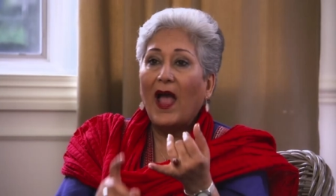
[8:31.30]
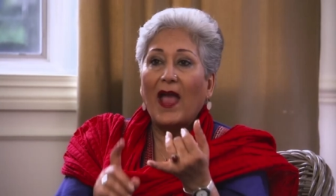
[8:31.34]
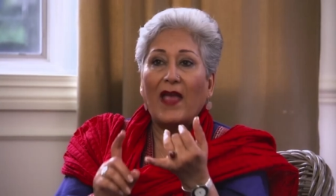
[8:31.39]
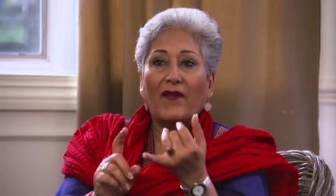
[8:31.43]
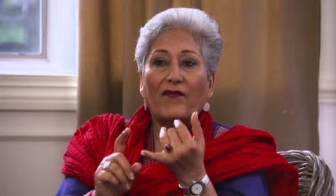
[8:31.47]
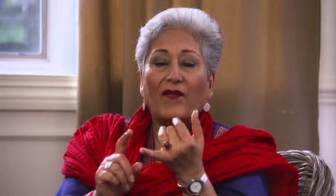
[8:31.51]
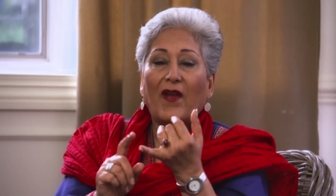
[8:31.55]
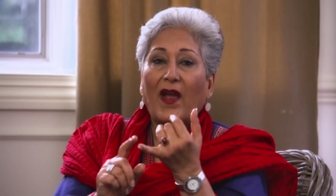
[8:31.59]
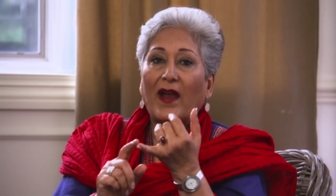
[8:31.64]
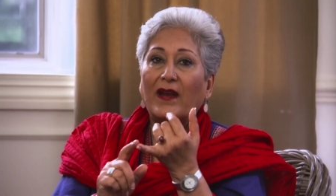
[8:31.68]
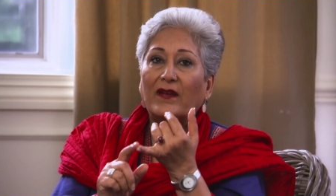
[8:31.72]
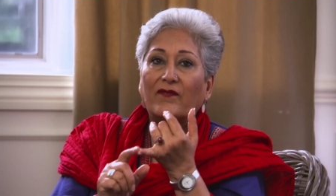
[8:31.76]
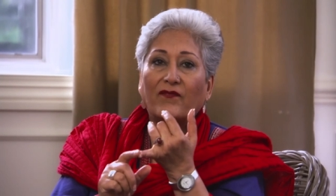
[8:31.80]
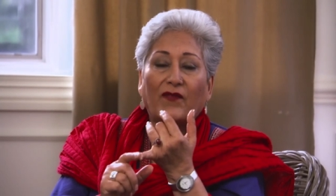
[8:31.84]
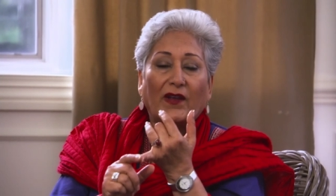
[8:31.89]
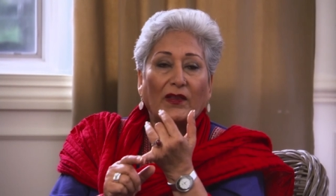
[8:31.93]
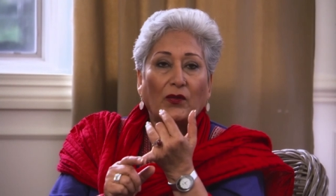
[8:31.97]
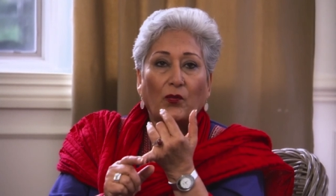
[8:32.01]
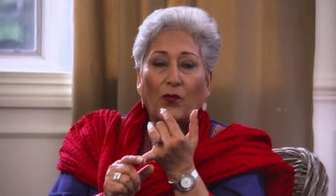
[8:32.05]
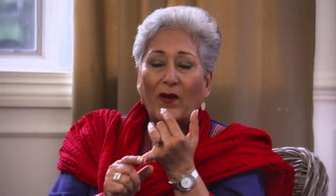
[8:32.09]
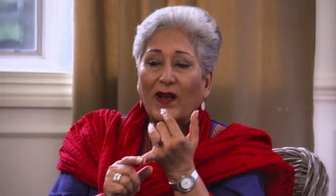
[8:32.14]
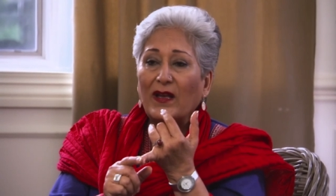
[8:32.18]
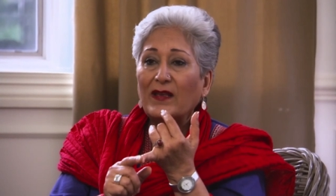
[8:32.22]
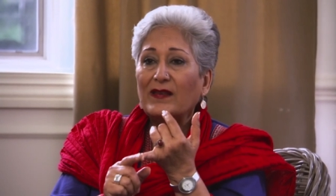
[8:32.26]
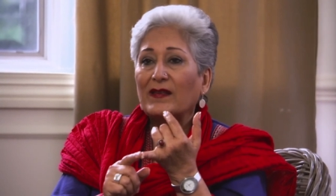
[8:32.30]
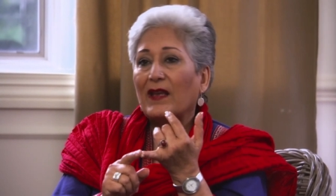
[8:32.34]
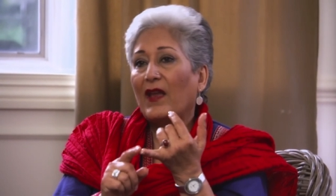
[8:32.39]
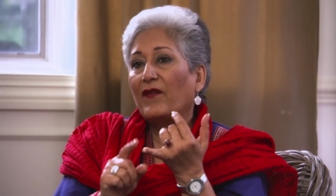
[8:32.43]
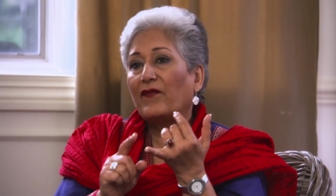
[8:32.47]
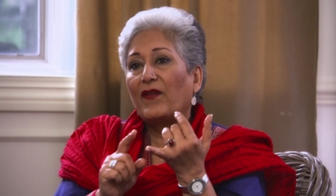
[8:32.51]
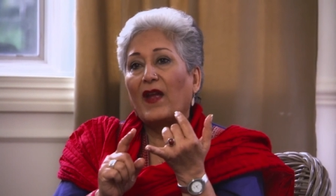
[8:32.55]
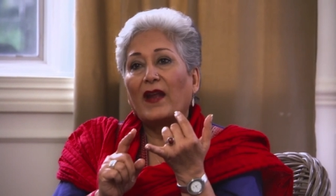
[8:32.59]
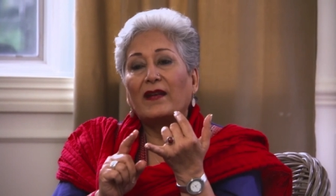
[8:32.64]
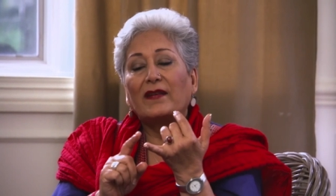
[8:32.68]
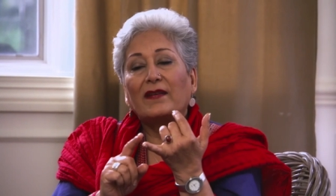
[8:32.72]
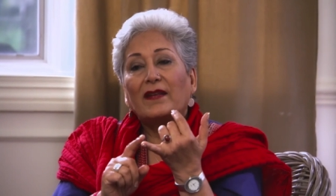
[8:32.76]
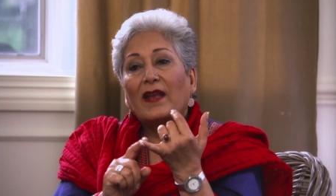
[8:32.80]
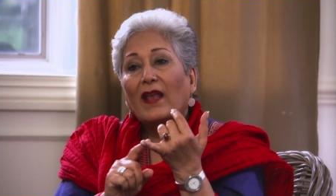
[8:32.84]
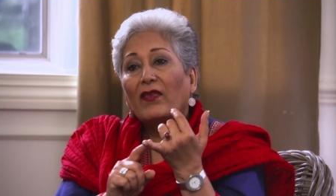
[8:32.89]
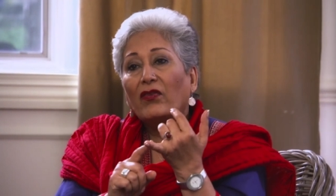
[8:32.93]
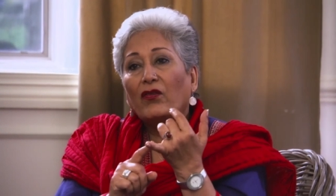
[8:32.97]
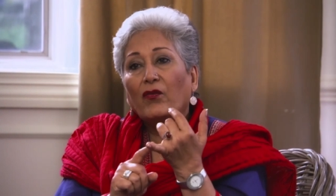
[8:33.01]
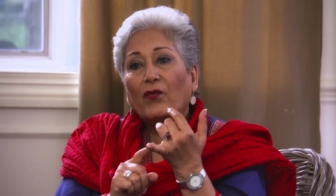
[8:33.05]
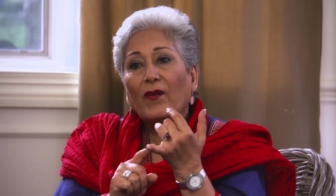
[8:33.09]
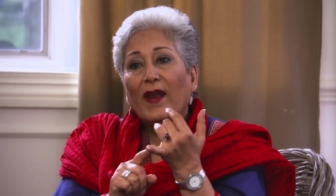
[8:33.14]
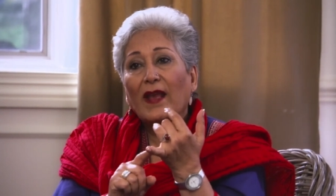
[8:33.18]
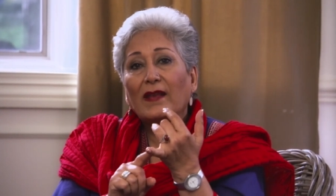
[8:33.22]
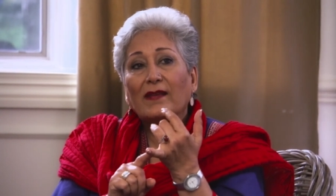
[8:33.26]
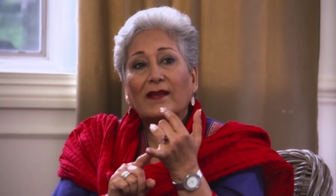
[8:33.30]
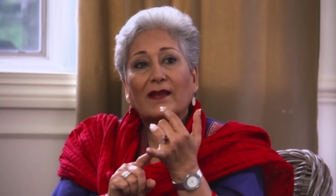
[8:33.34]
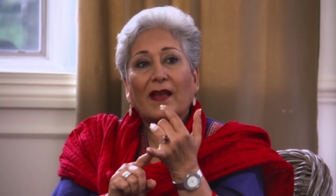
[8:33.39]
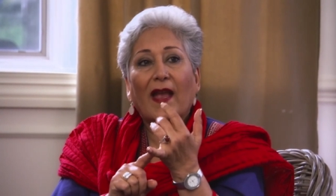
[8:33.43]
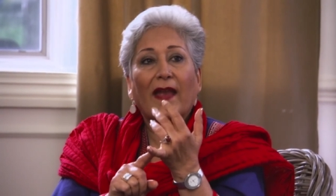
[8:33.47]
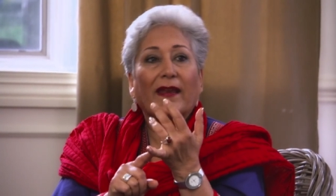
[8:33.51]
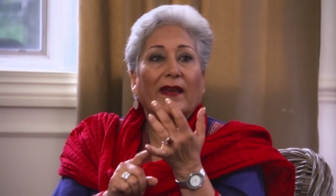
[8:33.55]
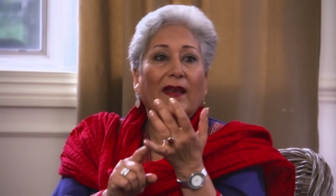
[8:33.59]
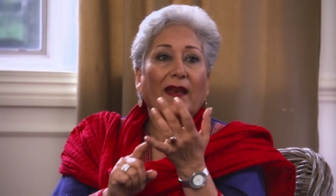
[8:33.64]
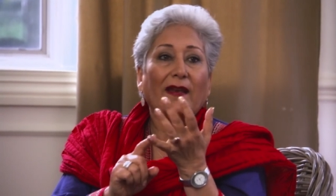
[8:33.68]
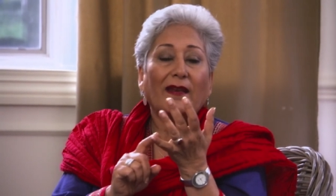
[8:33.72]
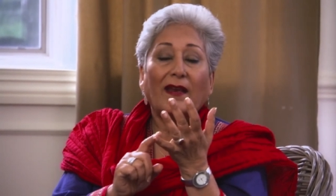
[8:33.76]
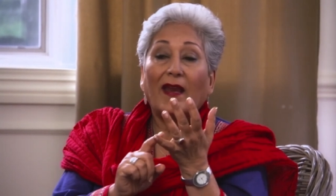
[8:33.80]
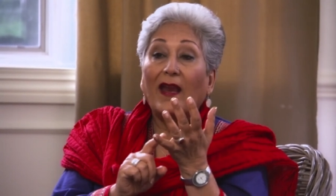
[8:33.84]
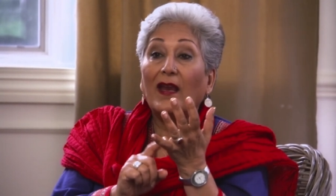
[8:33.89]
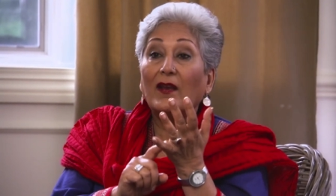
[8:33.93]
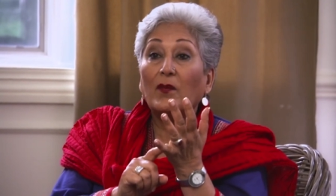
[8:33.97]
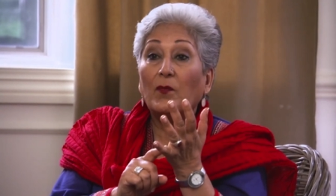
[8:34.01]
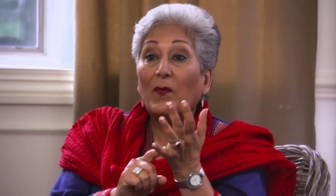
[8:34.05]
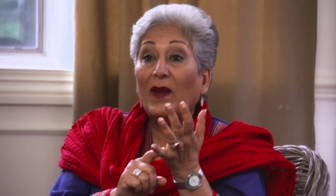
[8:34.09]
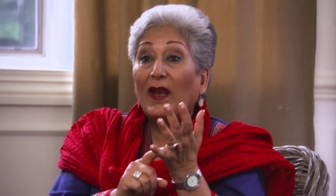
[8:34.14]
I've had fatwas, I've had death threats, I get hate